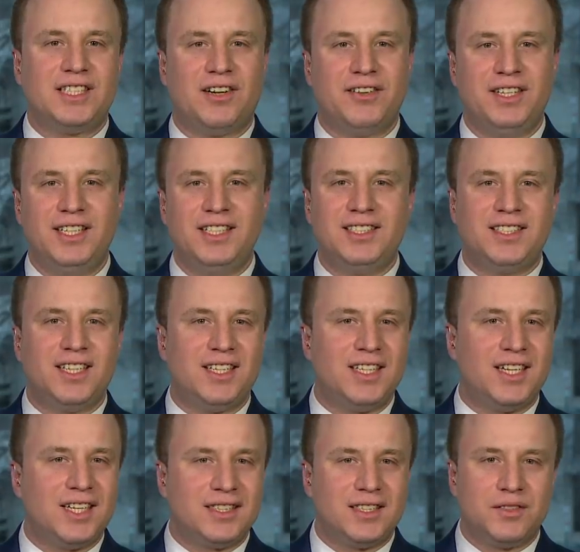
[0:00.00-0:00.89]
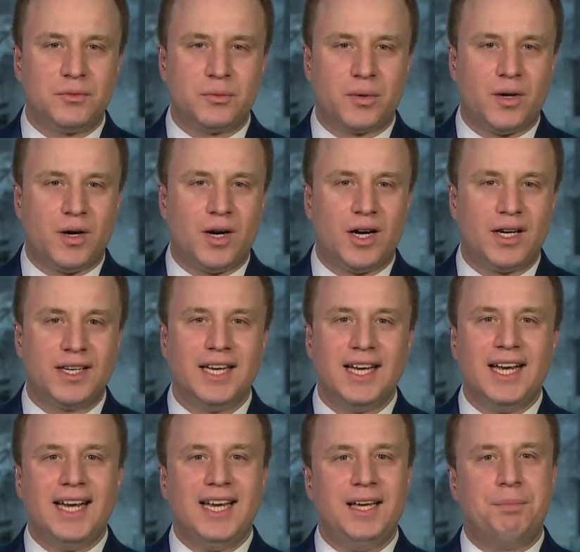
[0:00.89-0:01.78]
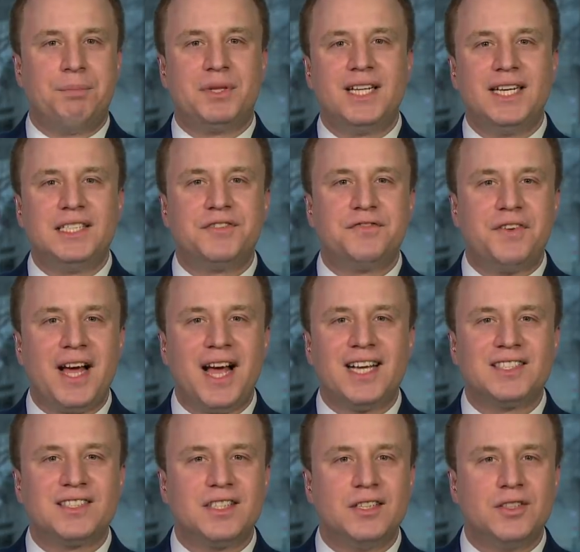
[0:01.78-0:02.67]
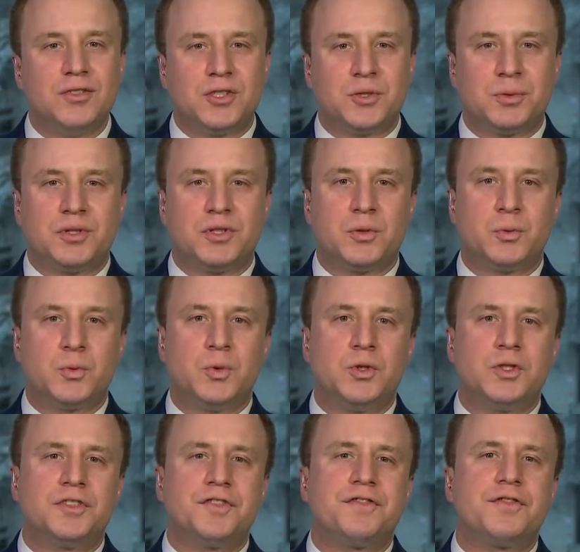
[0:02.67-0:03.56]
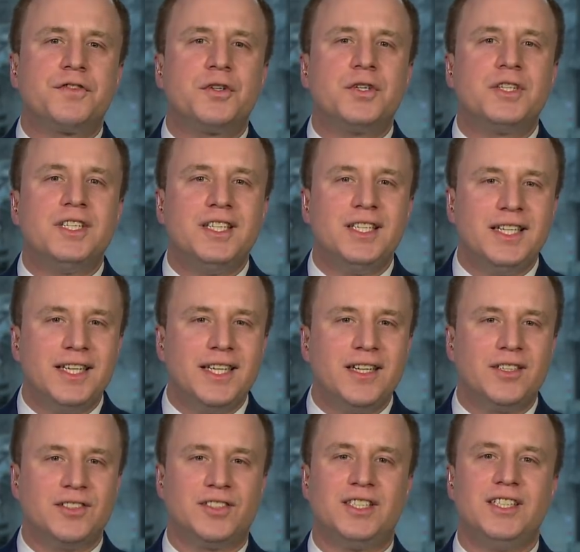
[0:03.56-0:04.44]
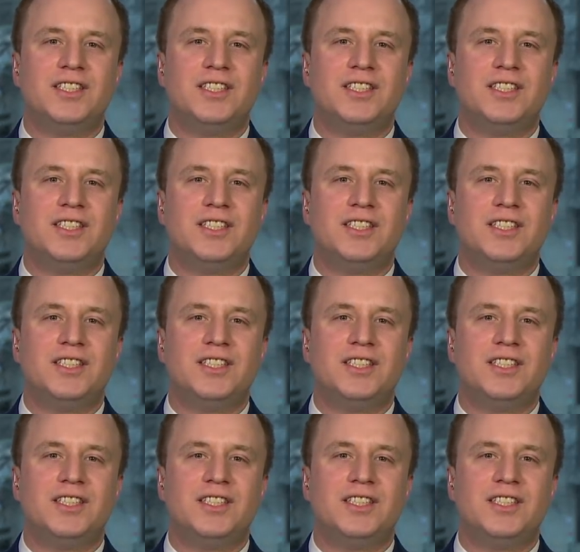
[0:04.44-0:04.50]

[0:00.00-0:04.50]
how he's done nothing wrong. He plays fast and loose with the rules for years.